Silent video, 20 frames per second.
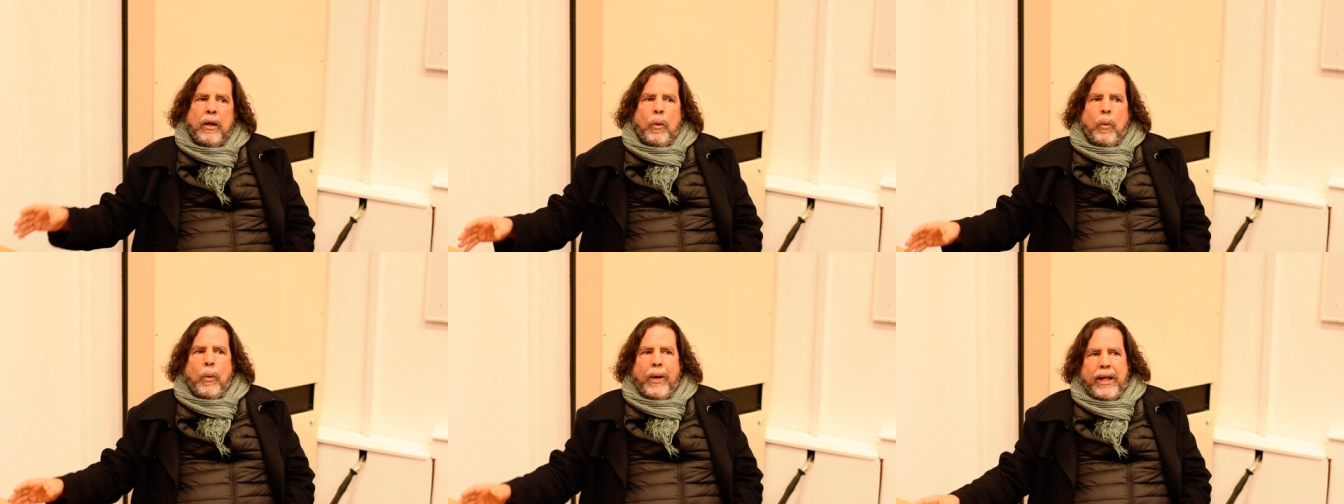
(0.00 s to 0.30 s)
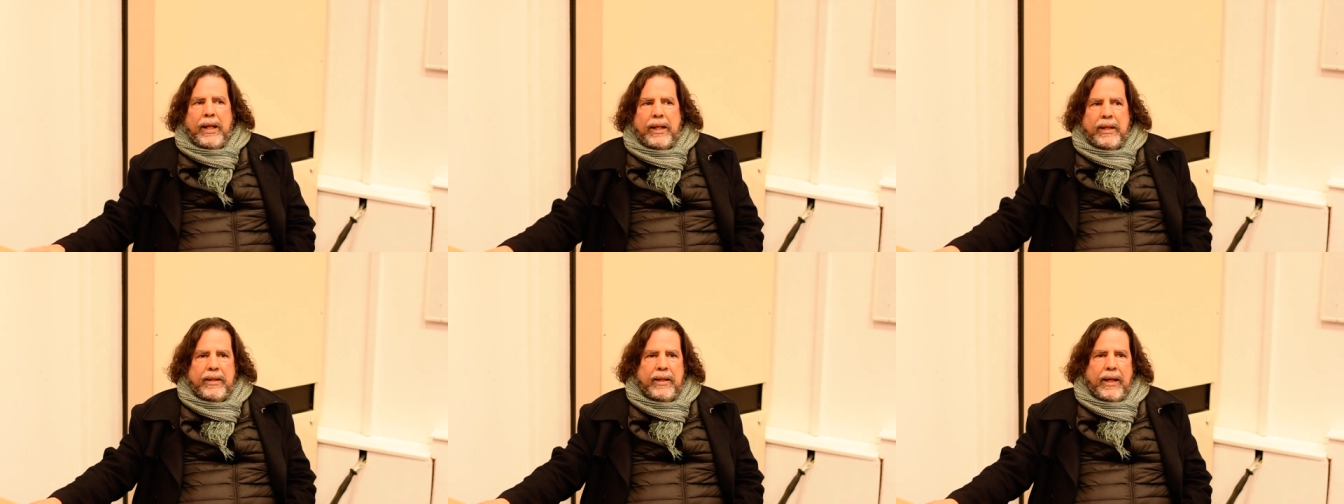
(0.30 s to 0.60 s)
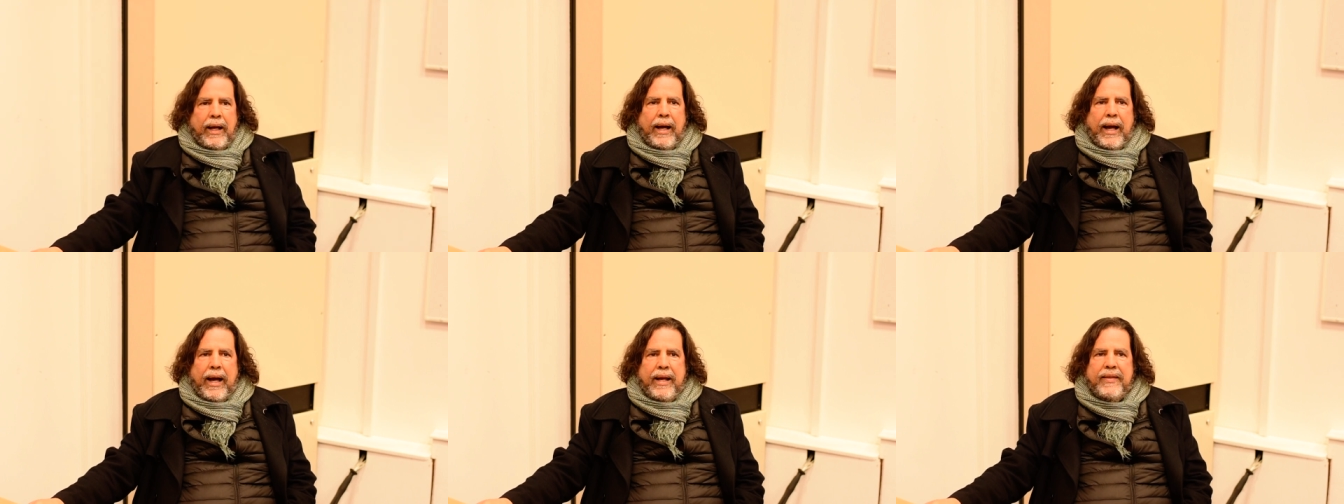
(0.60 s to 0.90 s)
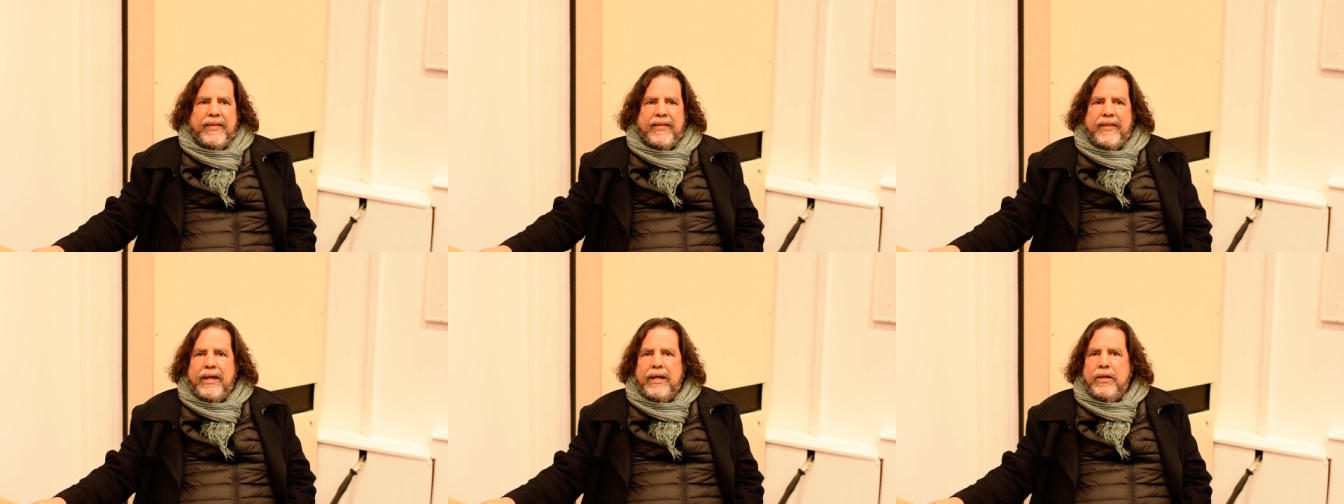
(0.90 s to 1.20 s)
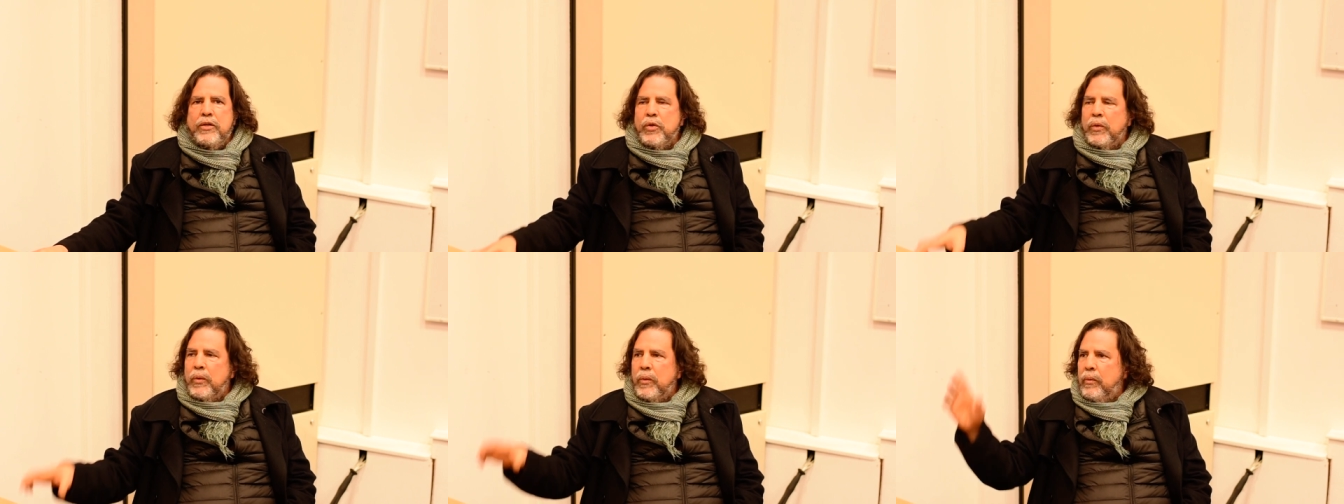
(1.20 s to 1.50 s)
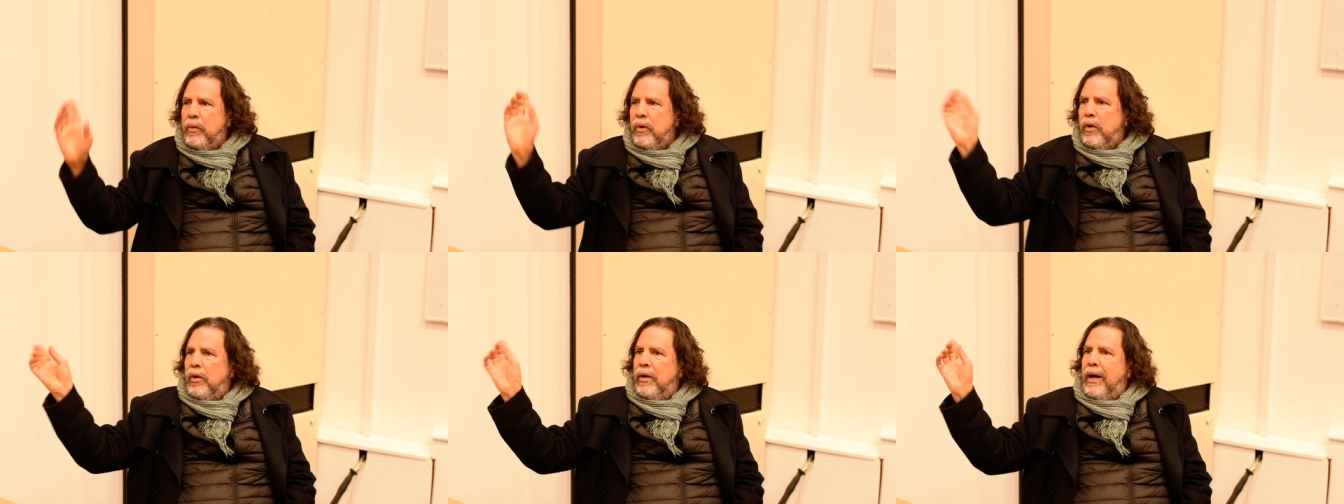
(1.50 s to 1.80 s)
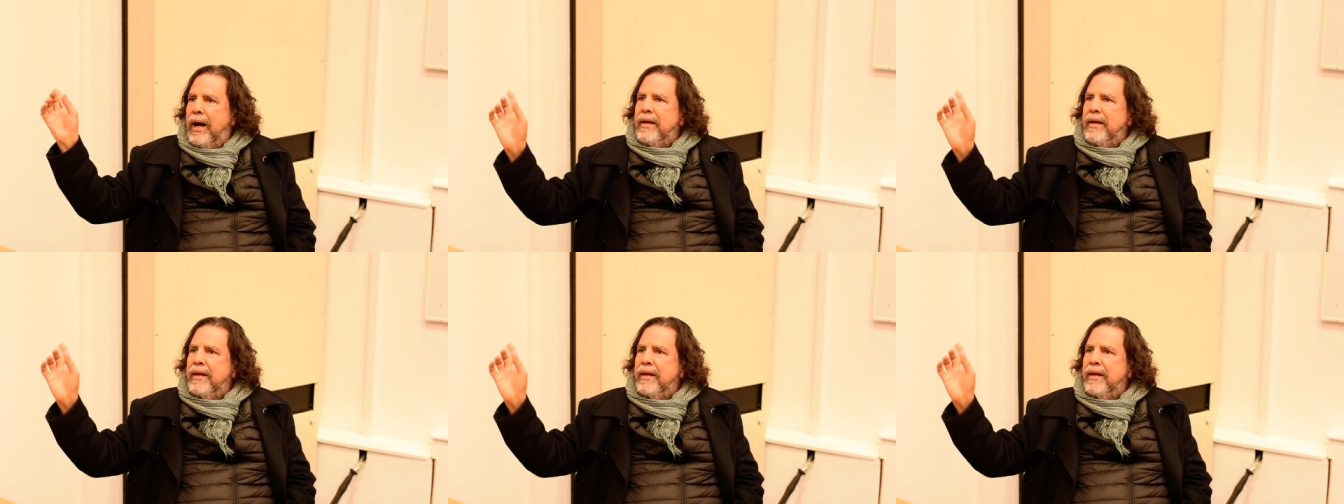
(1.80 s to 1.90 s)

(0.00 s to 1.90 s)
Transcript: well, I think you're wrong.